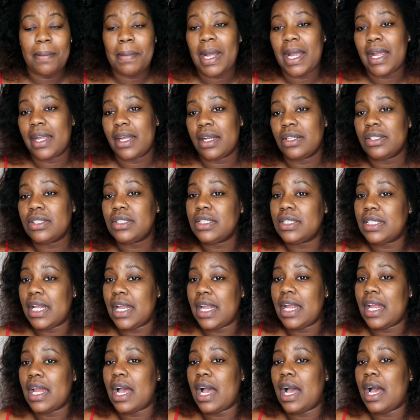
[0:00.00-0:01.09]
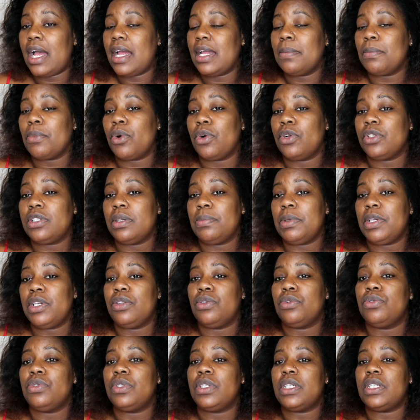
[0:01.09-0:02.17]
my hair today, I am going to be
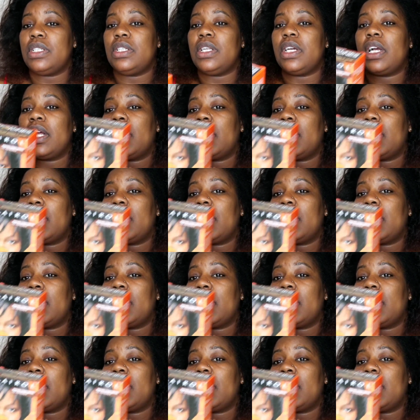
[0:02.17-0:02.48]
using the